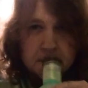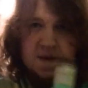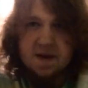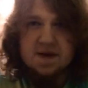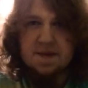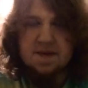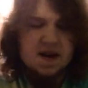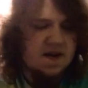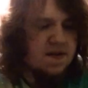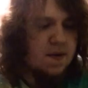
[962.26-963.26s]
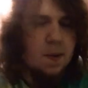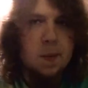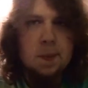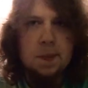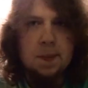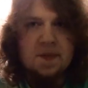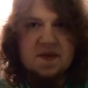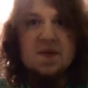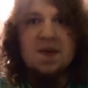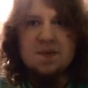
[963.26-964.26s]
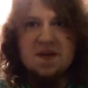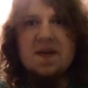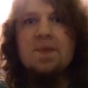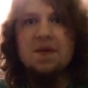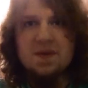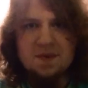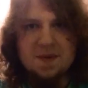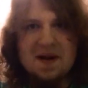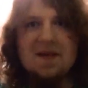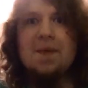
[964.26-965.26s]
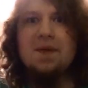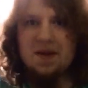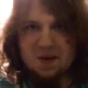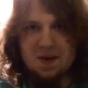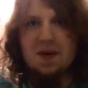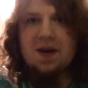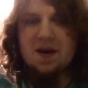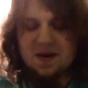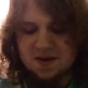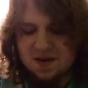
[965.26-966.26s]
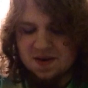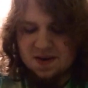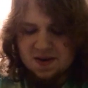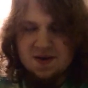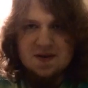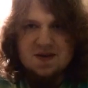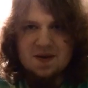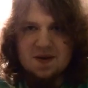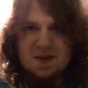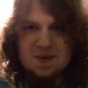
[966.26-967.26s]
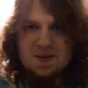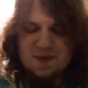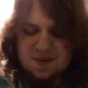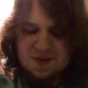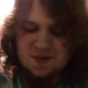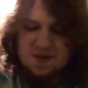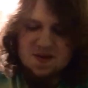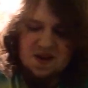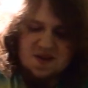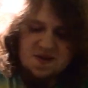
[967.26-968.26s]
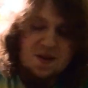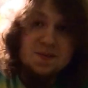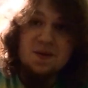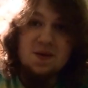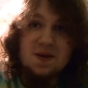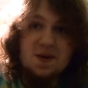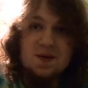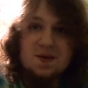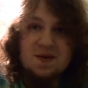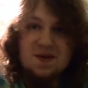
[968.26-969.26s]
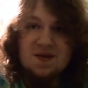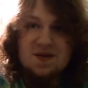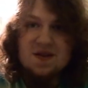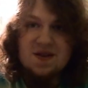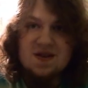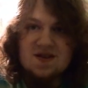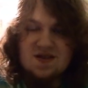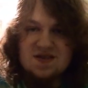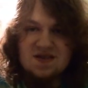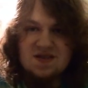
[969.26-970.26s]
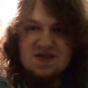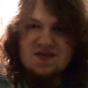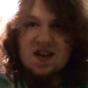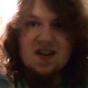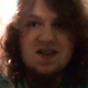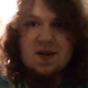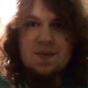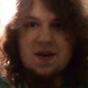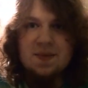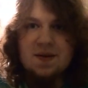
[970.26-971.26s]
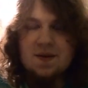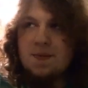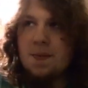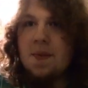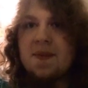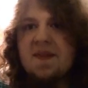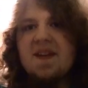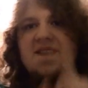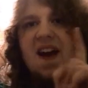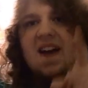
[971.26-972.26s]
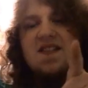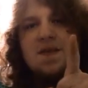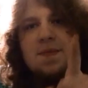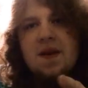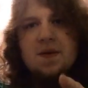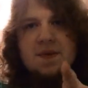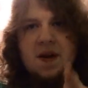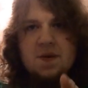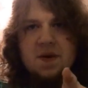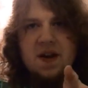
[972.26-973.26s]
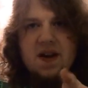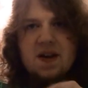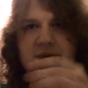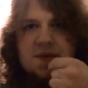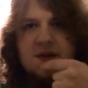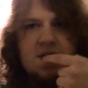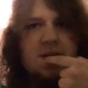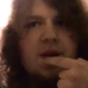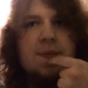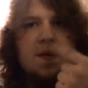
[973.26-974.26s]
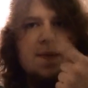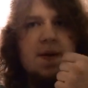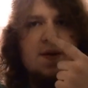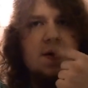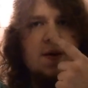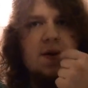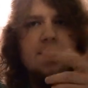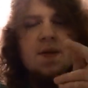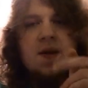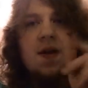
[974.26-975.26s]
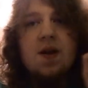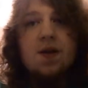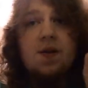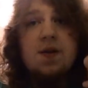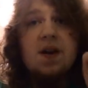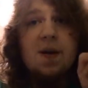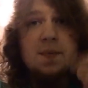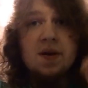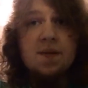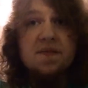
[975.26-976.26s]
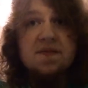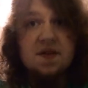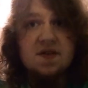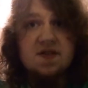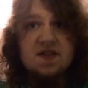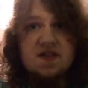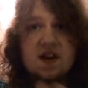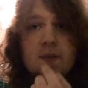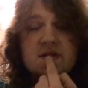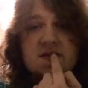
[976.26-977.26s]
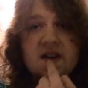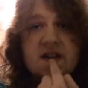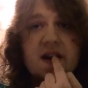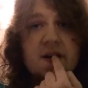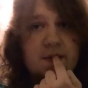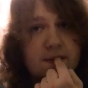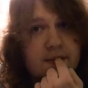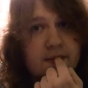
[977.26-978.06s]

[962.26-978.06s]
So I would never taste it. And then when I would breathe through my mouth, I'd be like, oh God. So, I still got more to go. So, okay, let's upper lip it. It's actually better, by the way, if you're going to do an upper lip and a lower lip, do the upper lip first, because that will stay tighter